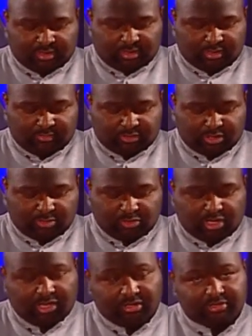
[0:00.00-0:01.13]
The double
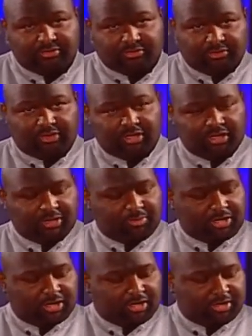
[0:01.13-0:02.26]
colorlesses are good
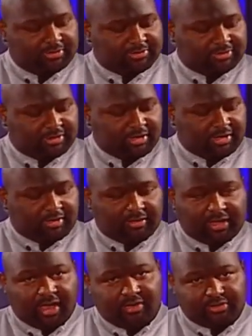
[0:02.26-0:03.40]
because they
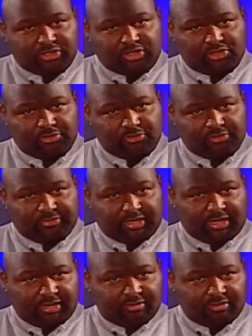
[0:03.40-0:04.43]
count as 2 of energy,